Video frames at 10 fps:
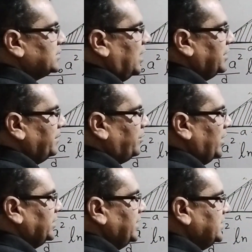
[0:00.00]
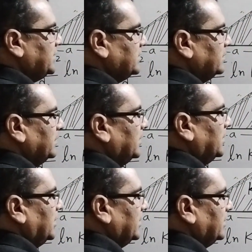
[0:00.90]
starting point this,
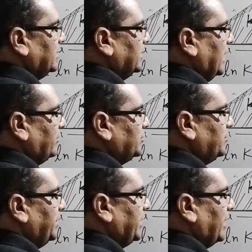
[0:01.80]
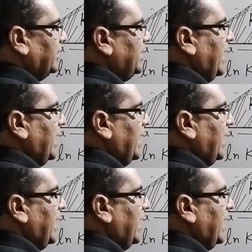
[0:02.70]
that be taken